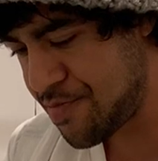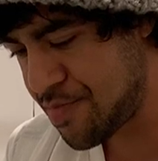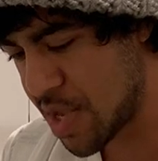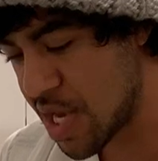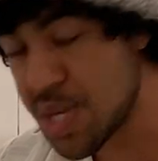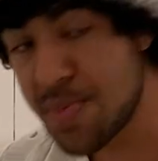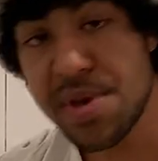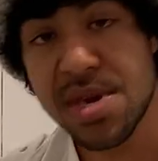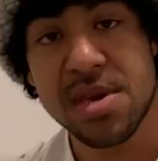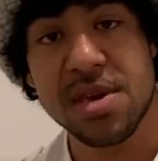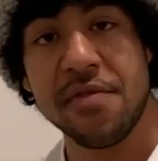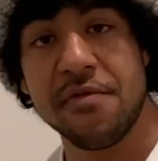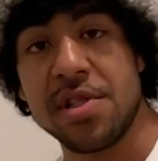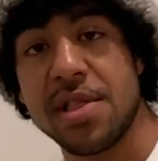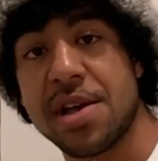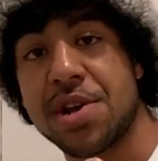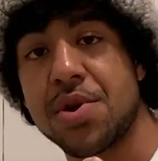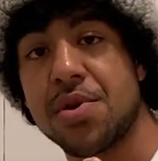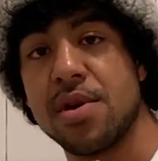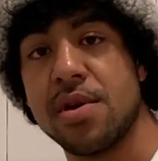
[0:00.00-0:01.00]
Speaking of
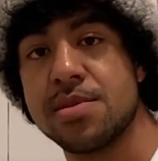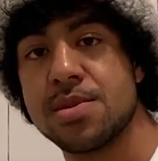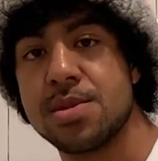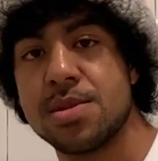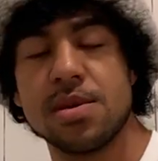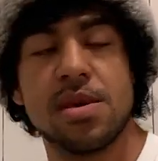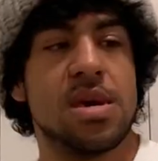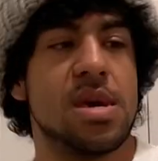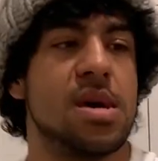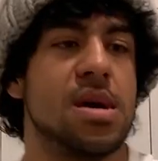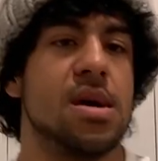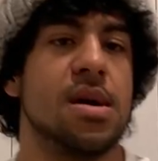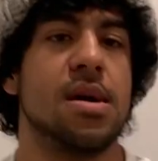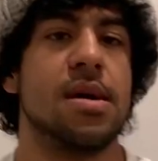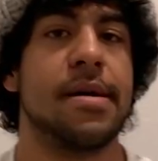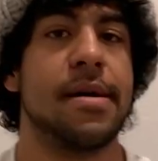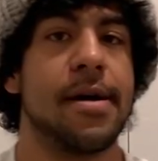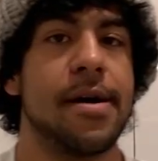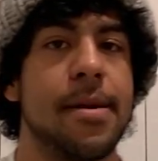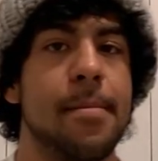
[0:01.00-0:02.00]
electrons,
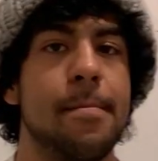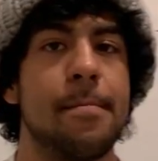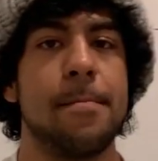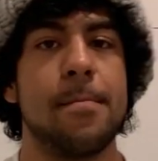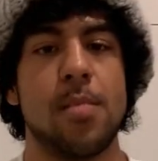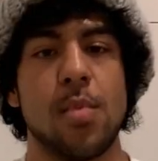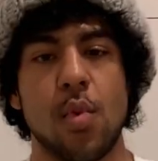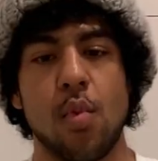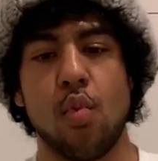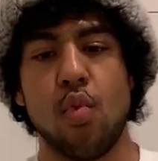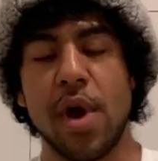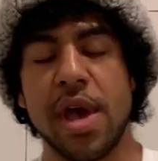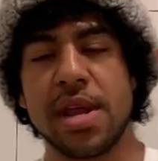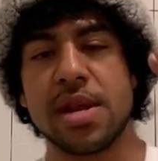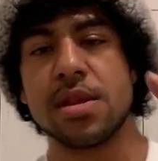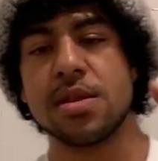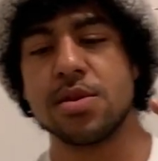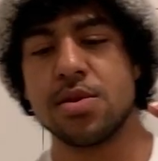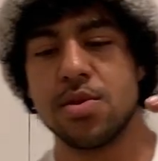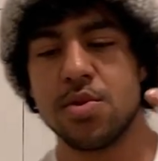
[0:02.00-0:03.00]

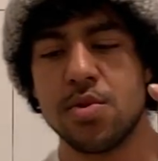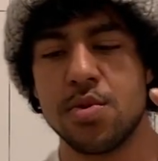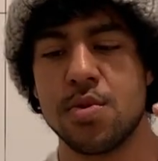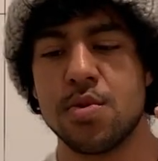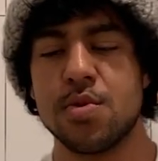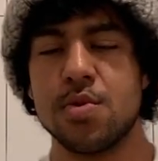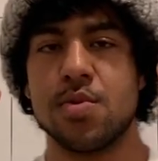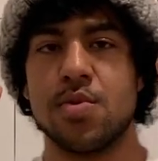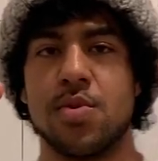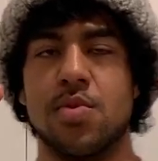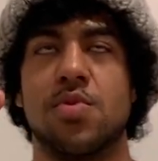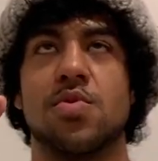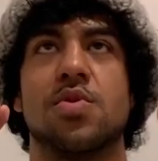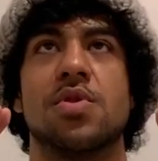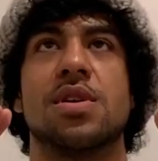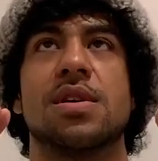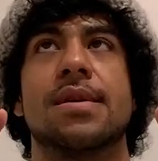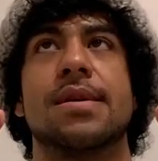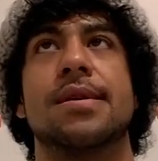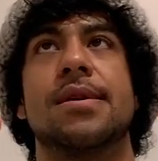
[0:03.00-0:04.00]
when you
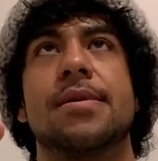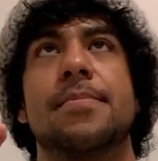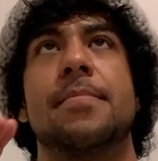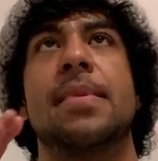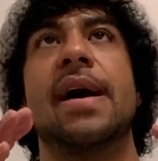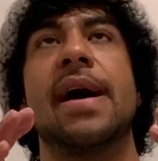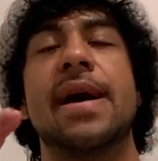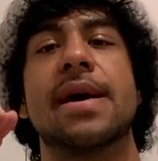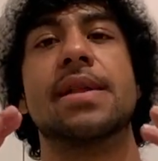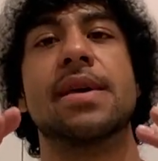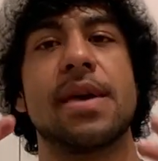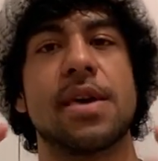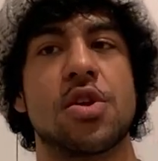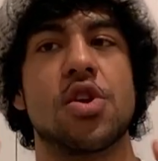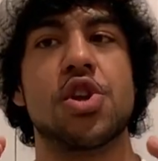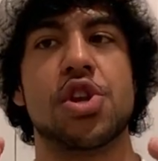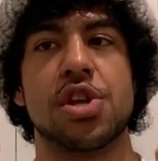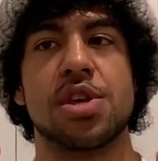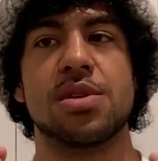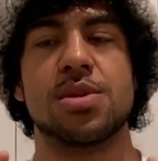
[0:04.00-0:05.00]
add
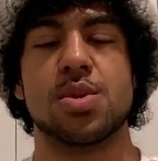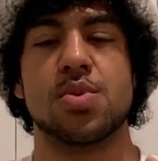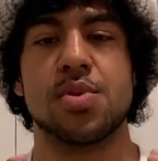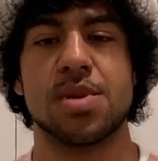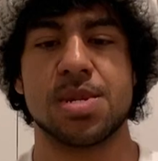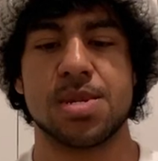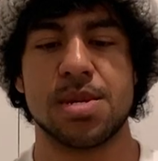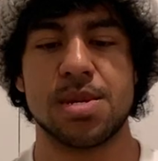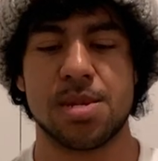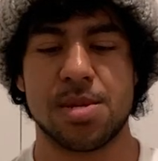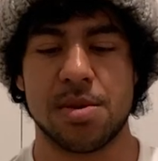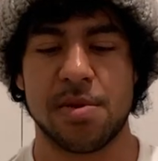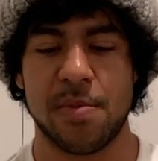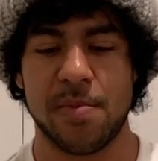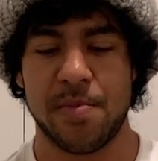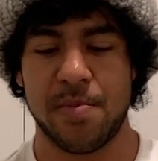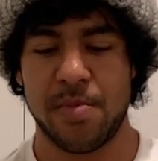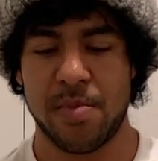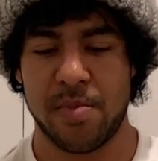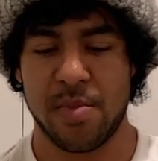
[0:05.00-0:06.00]
energy to a
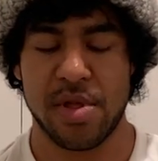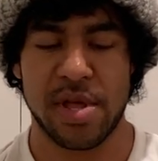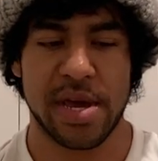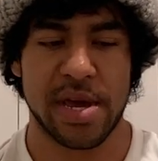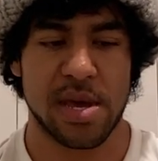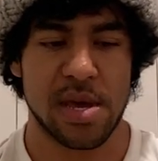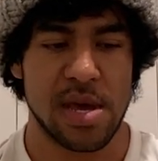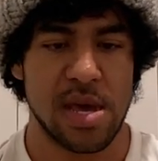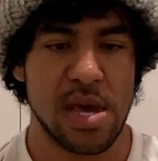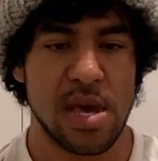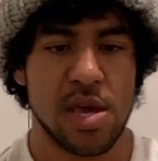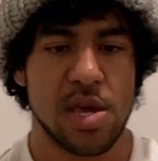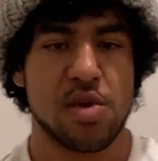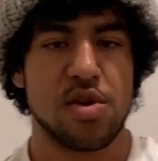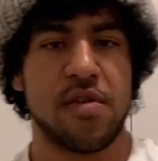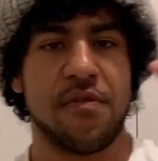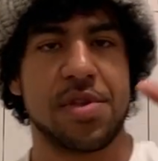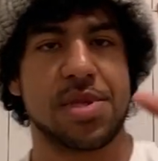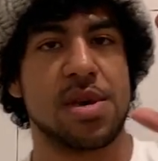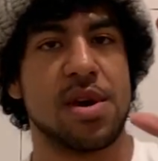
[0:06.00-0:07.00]
system, like
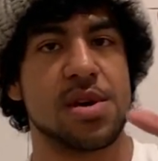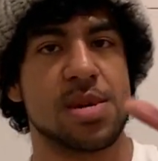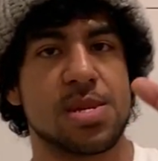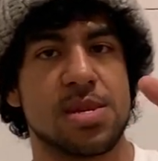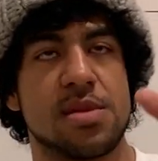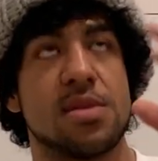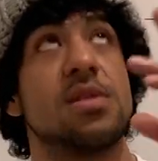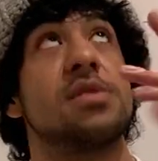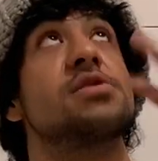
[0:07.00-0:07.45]
you have a tungsten,